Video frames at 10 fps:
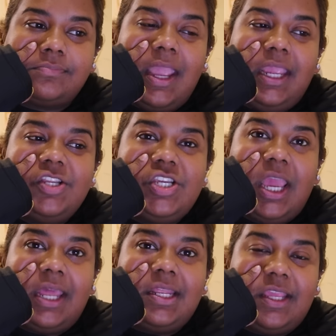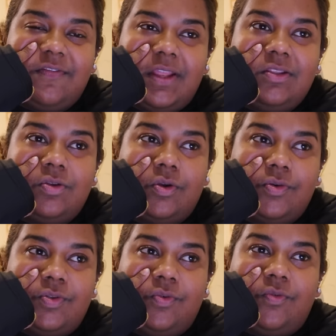i actually had an event to
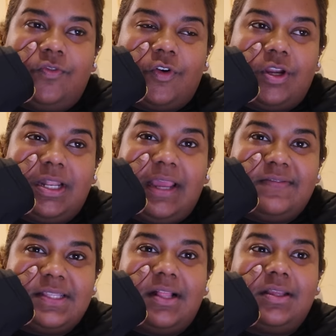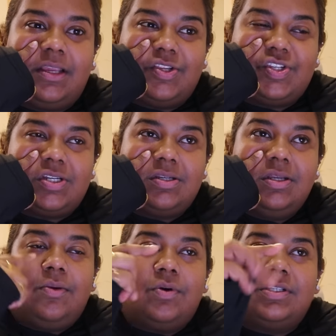go to for lifestyle asia
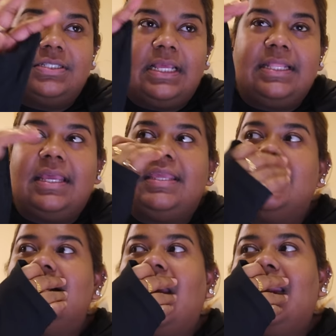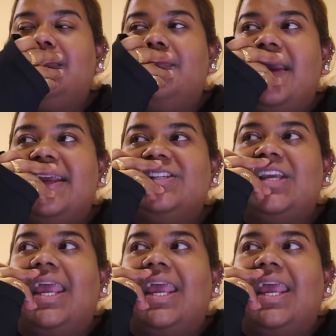it was like their year-end bash